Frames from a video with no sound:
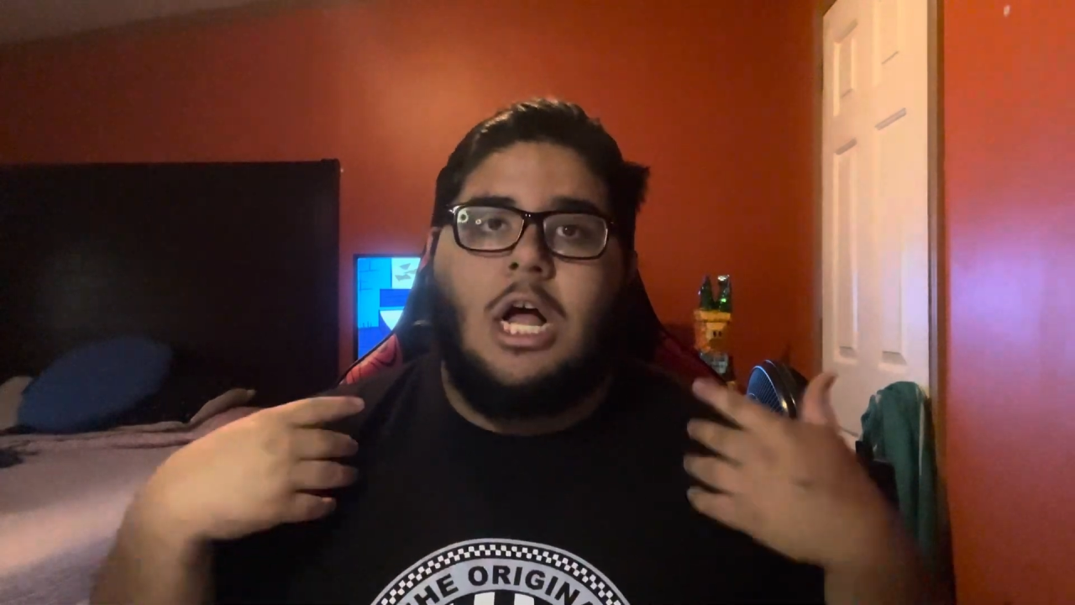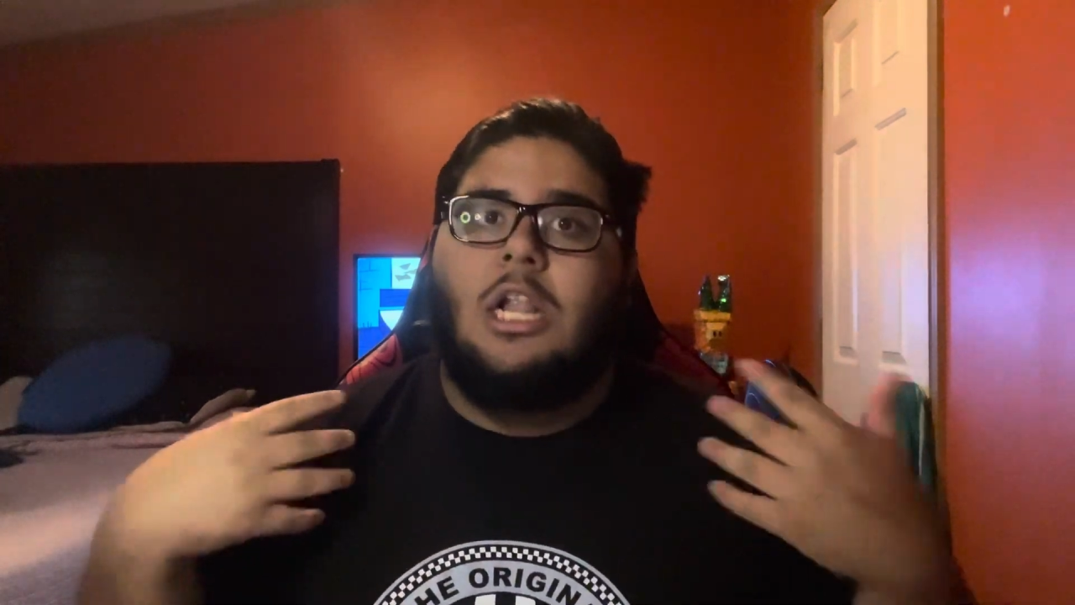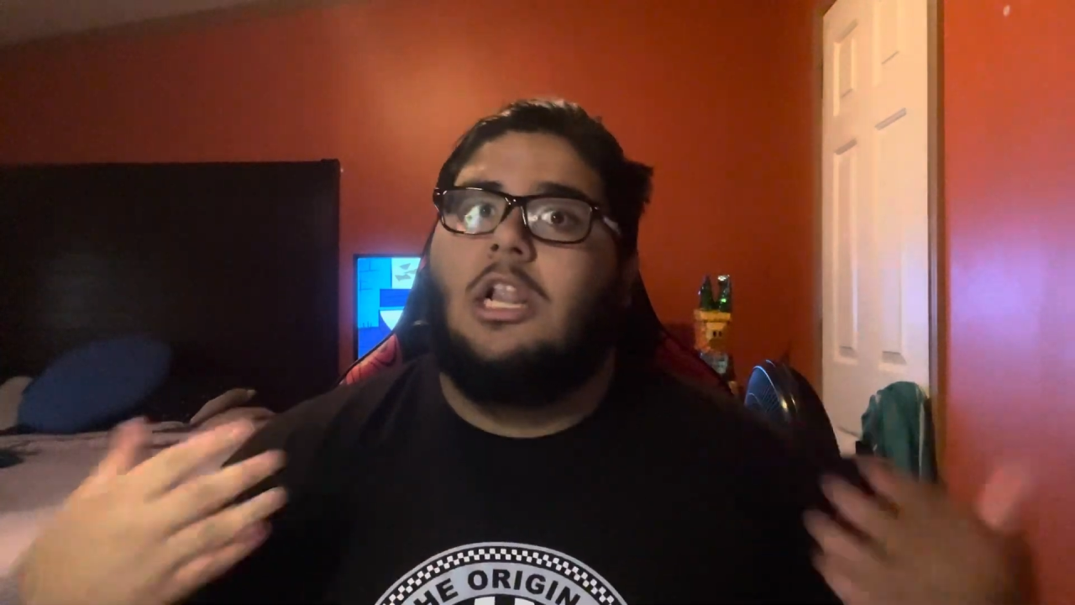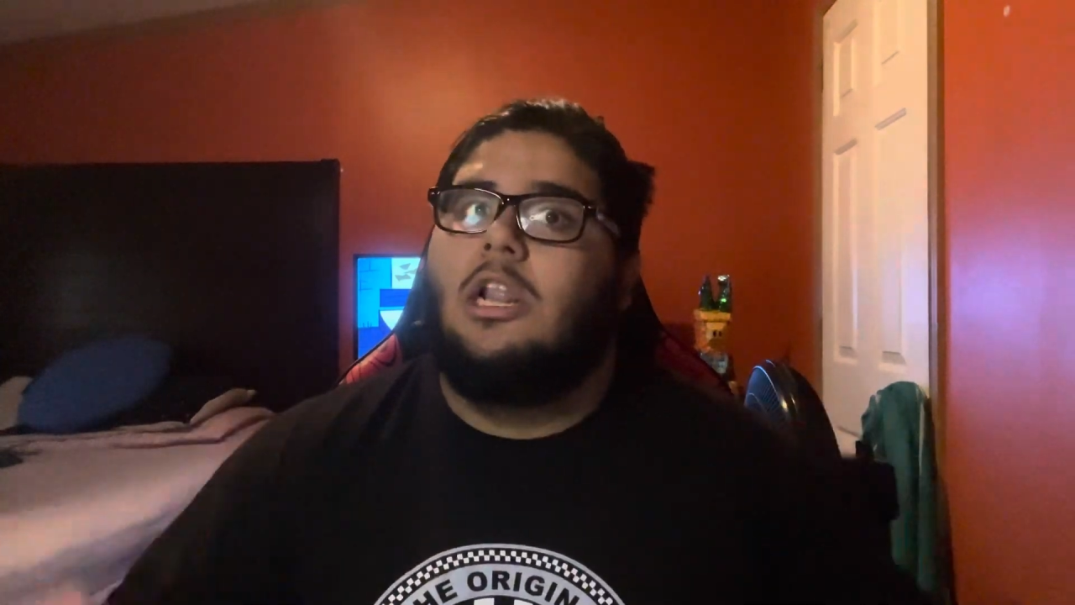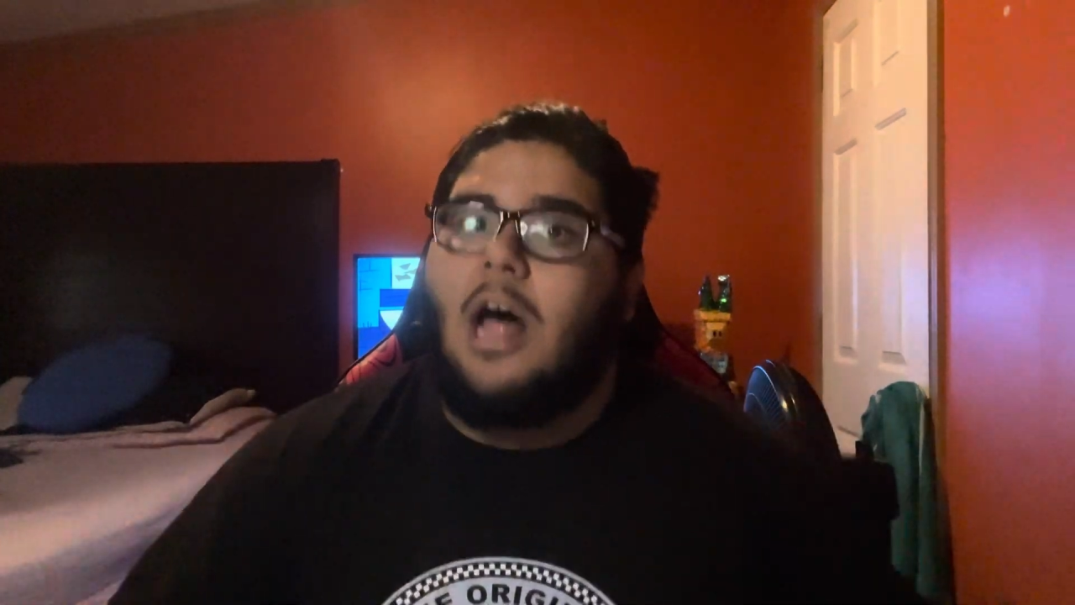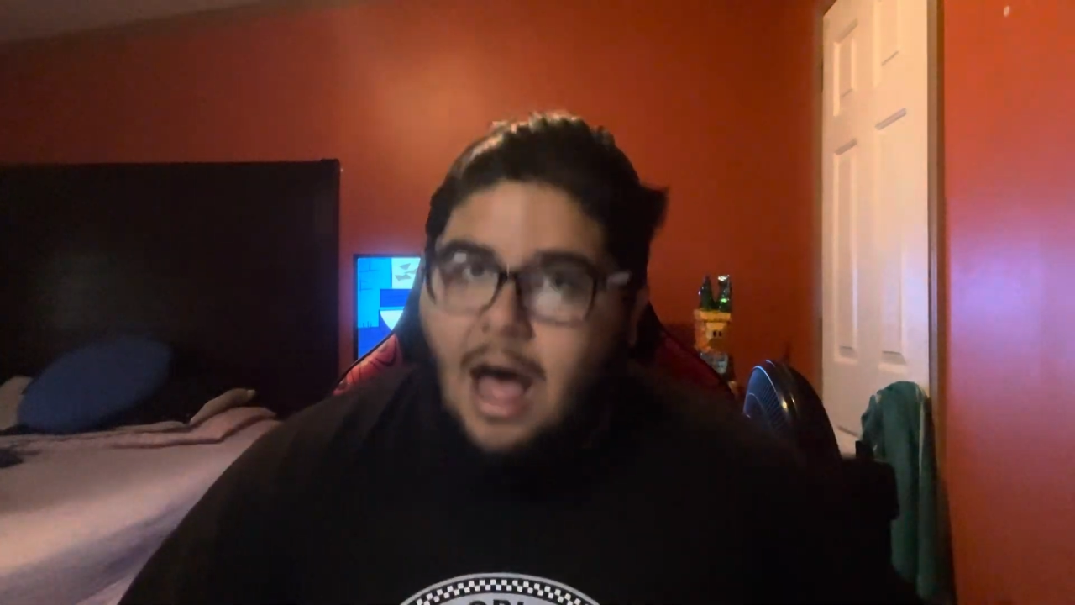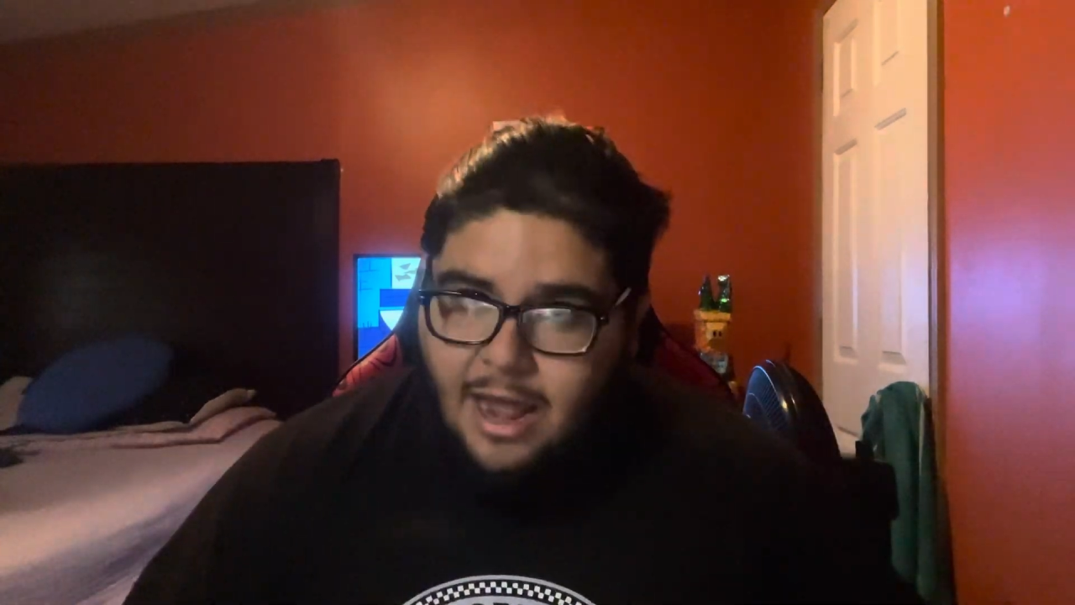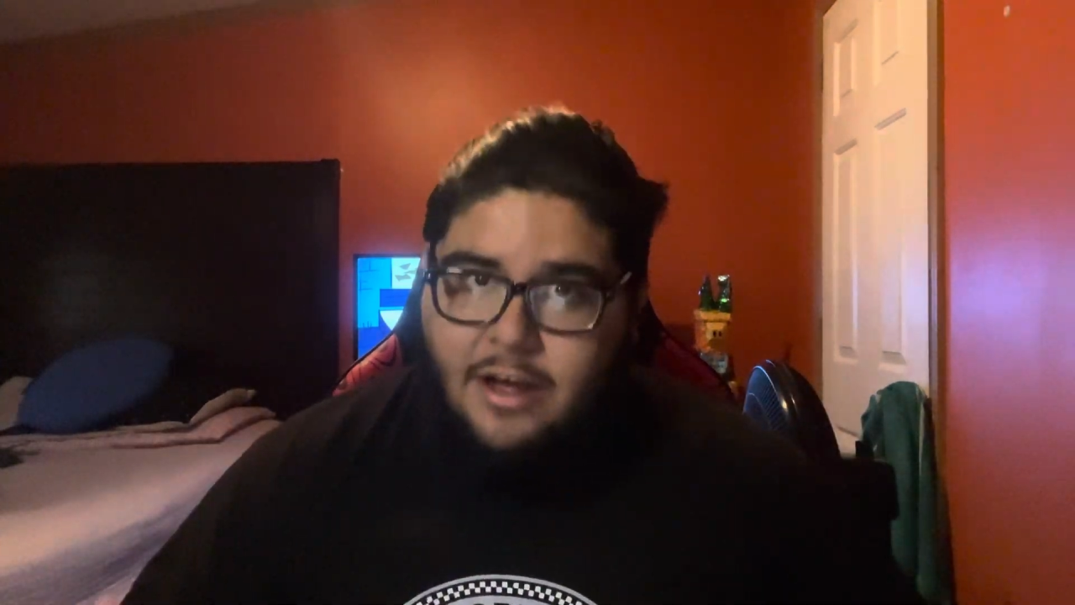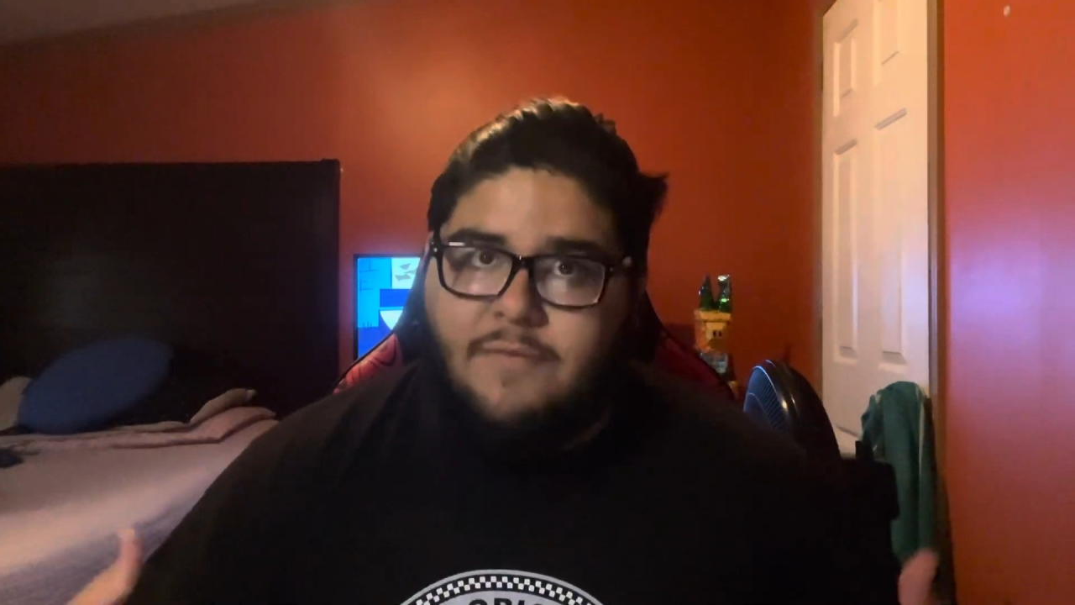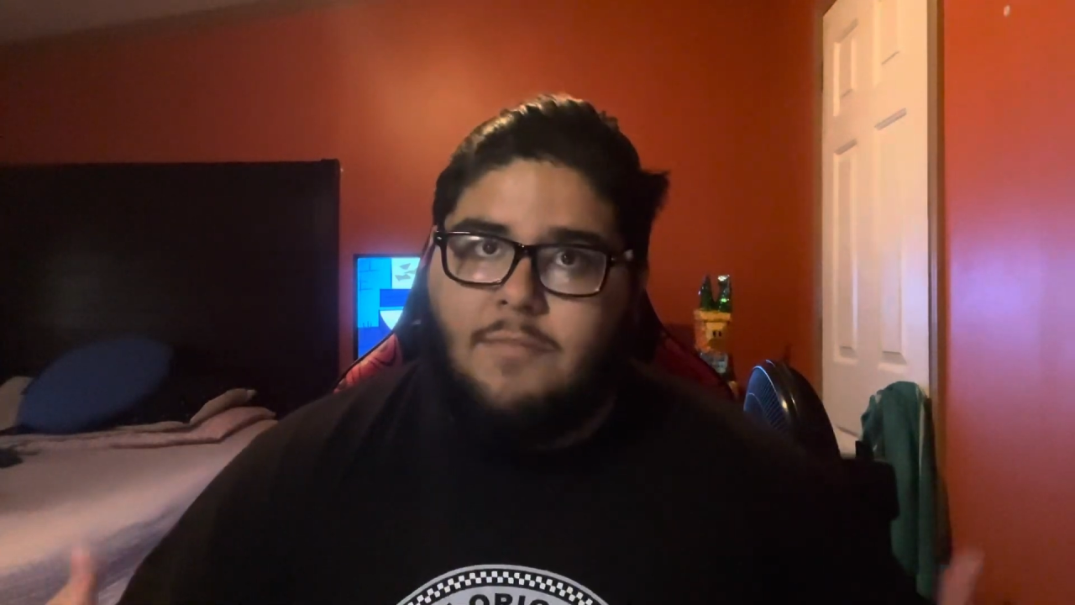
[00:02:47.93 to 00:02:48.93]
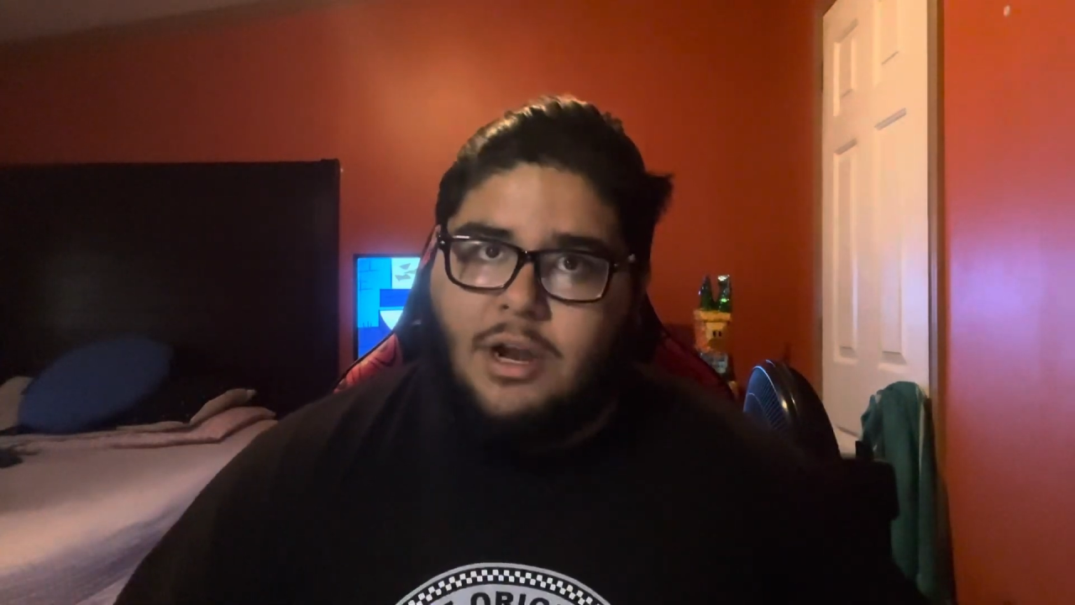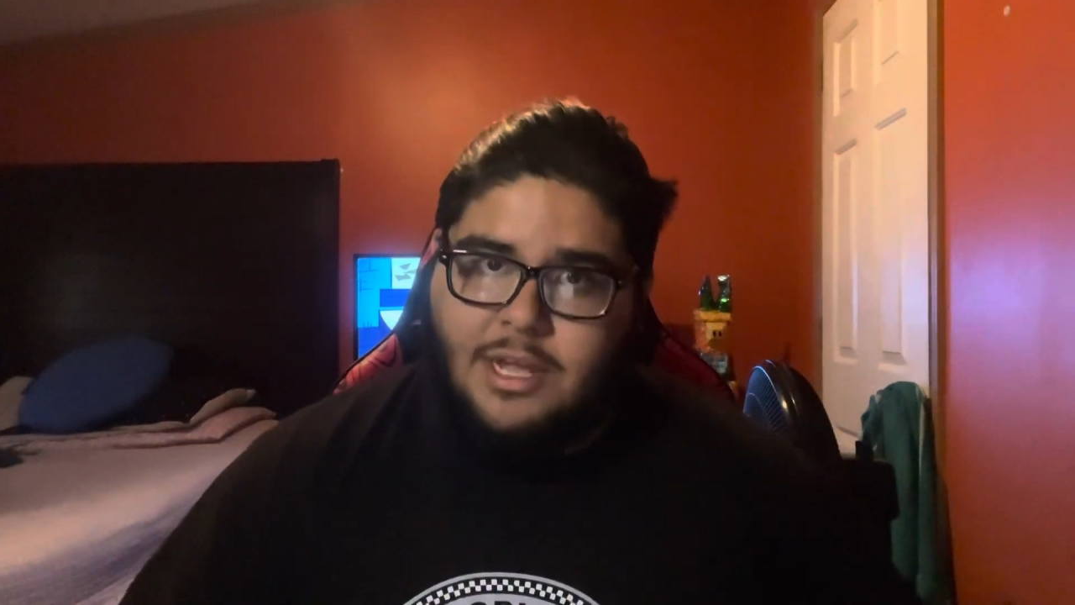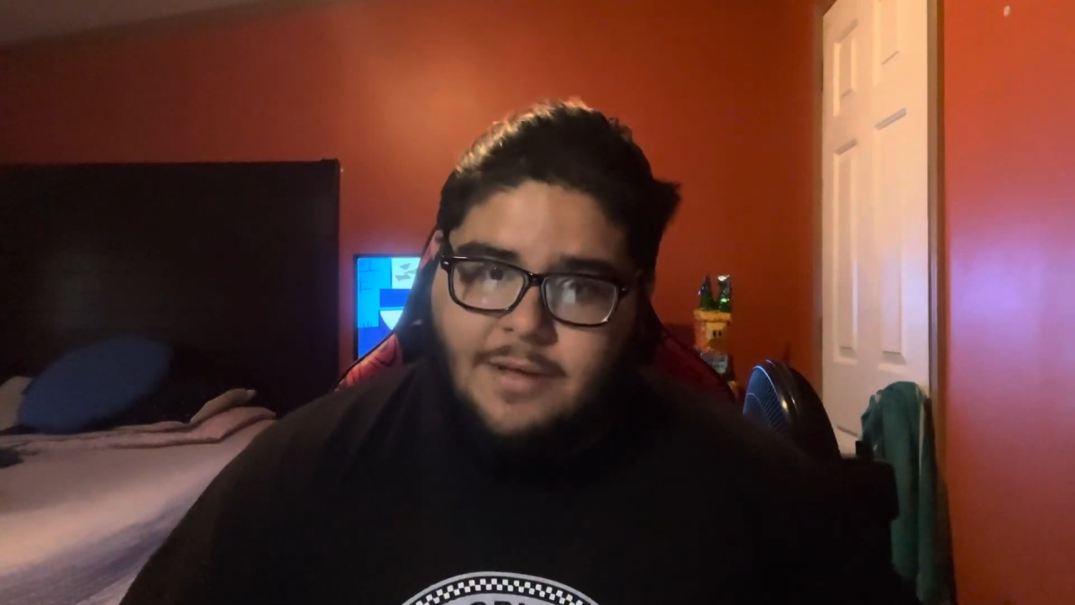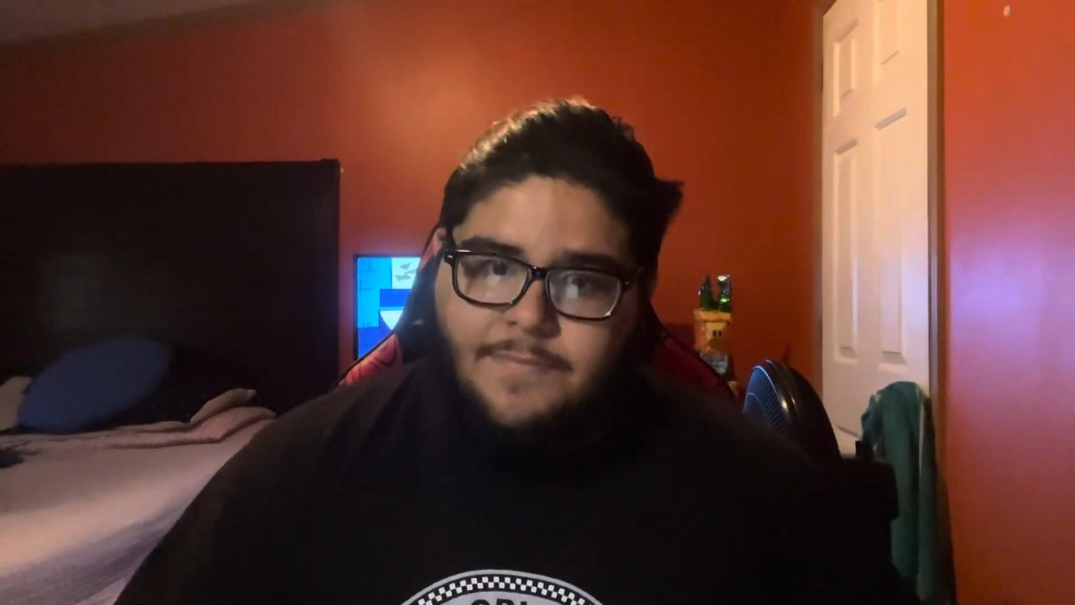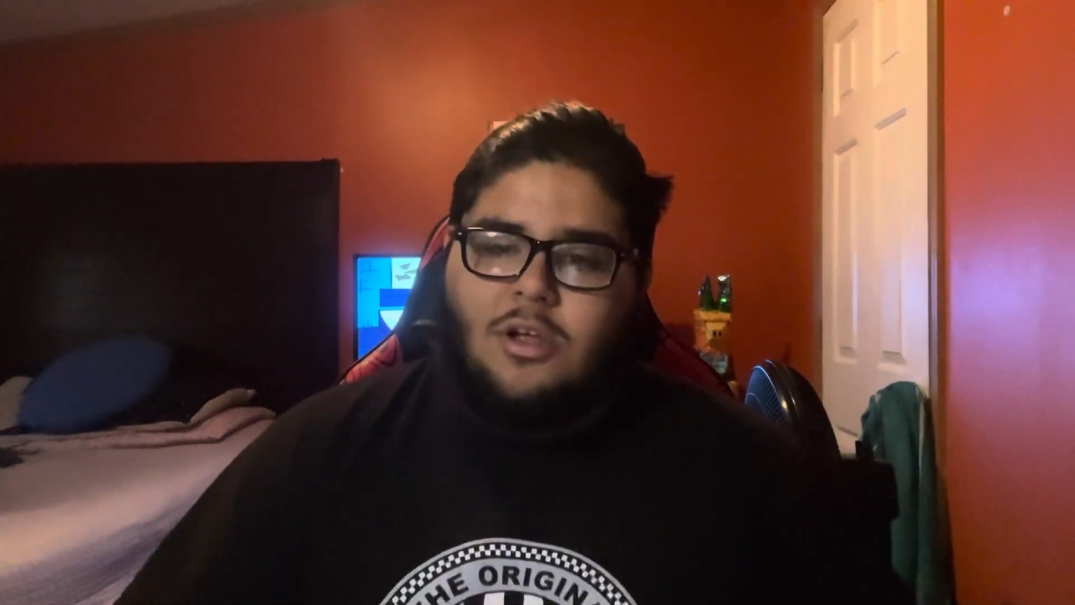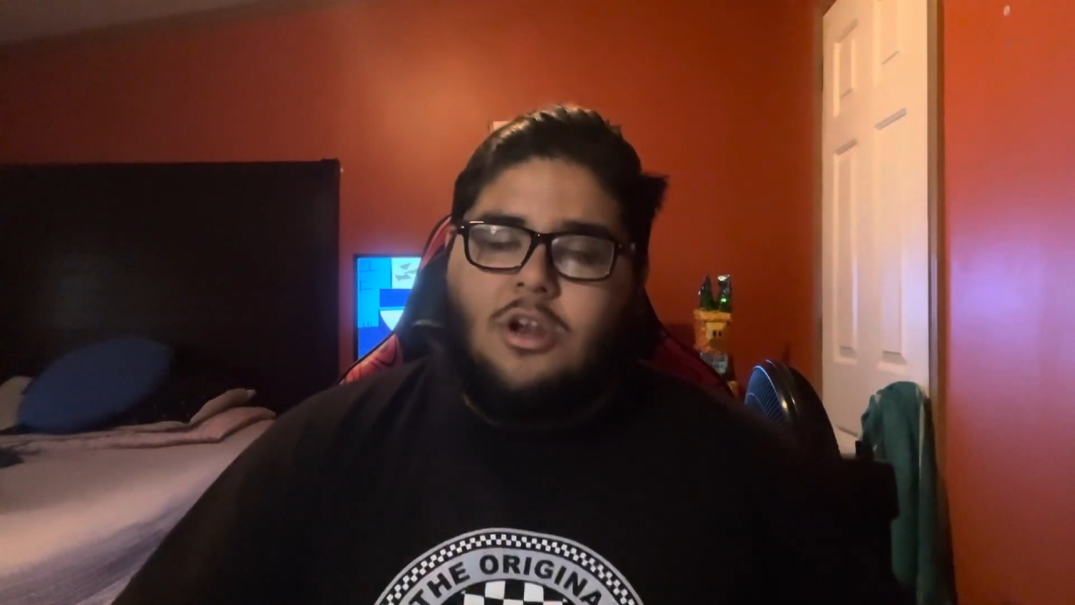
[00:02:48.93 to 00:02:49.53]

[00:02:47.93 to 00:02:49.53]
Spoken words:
a lot of money.